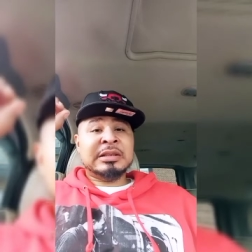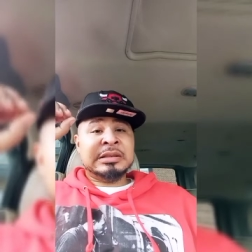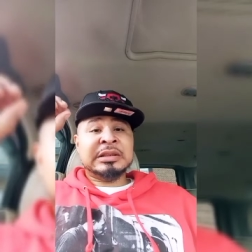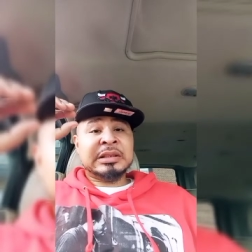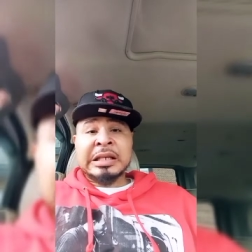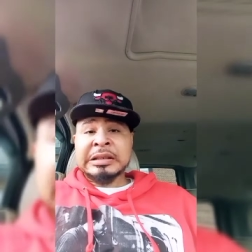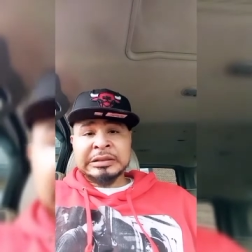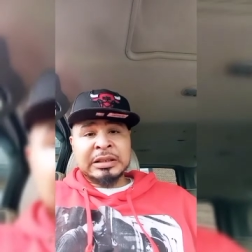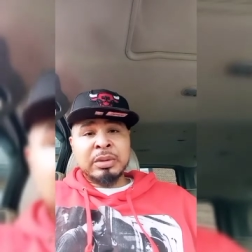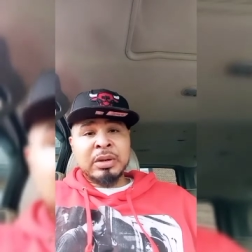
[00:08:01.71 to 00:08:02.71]

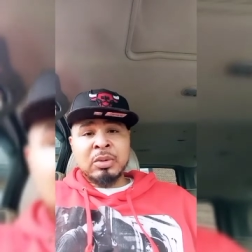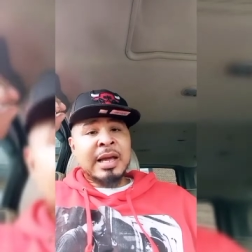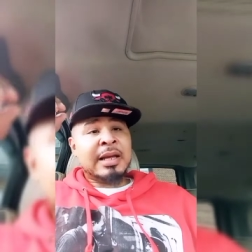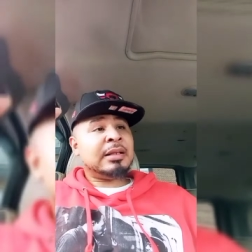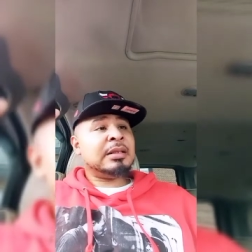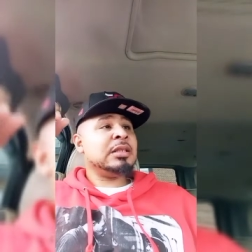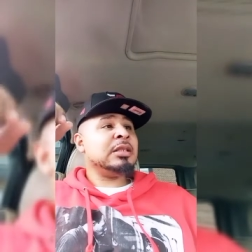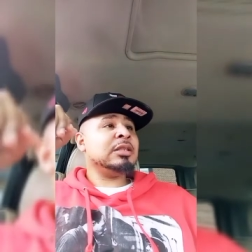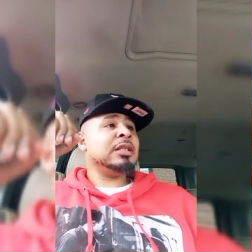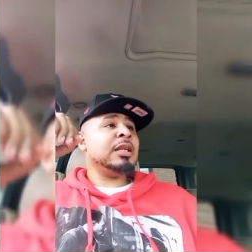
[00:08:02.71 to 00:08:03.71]
disgusting, bro. Like, the
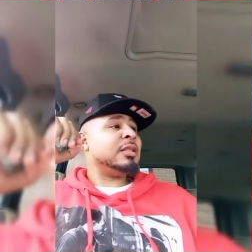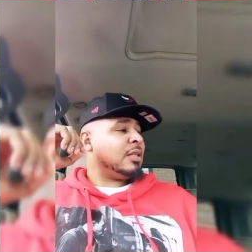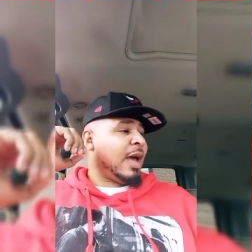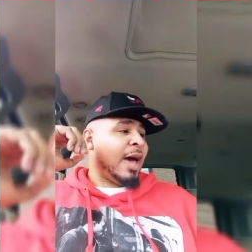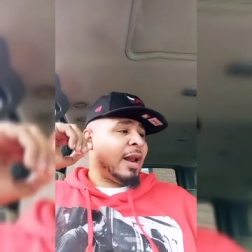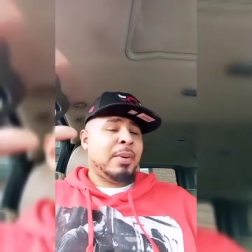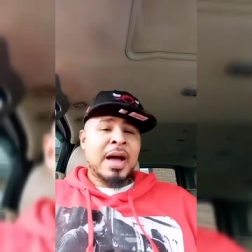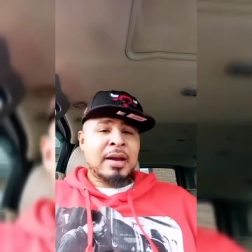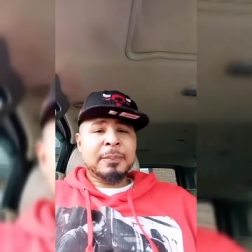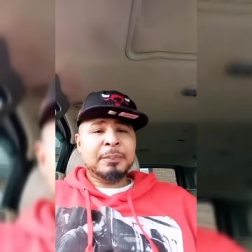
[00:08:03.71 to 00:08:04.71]
shit is getting out of
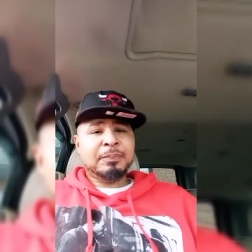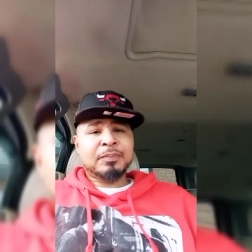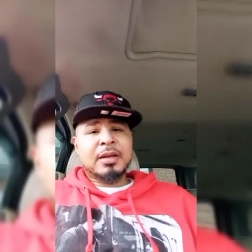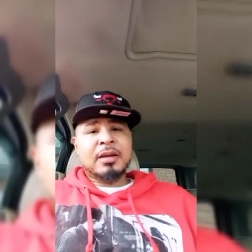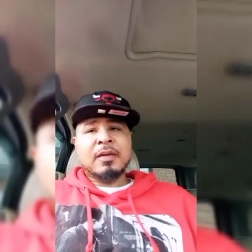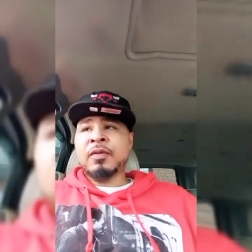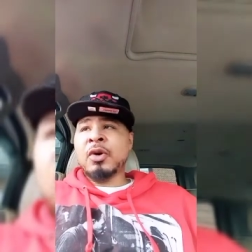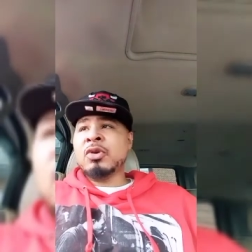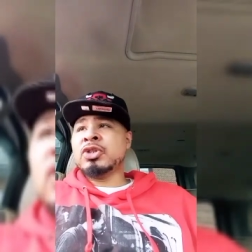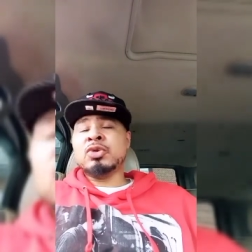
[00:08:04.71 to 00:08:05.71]
pocket.
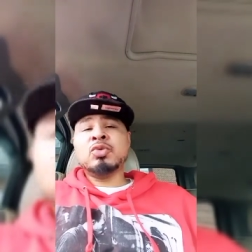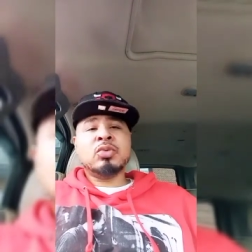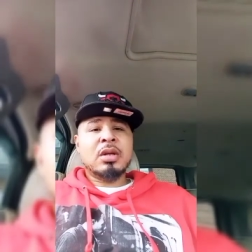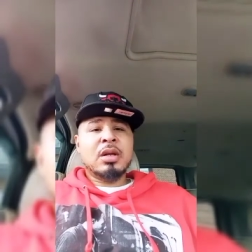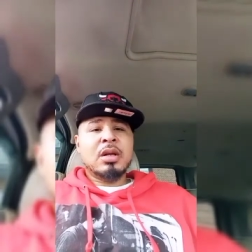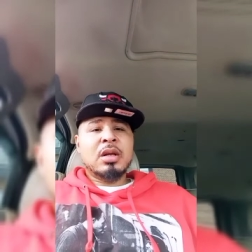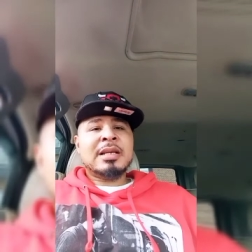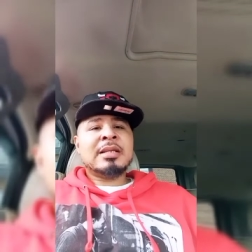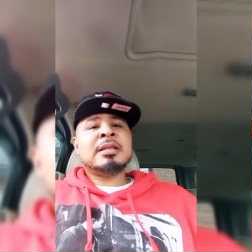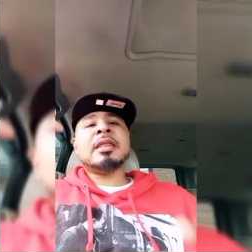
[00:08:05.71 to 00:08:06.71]
First,
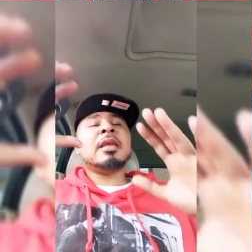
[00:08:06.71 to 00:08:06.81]
it's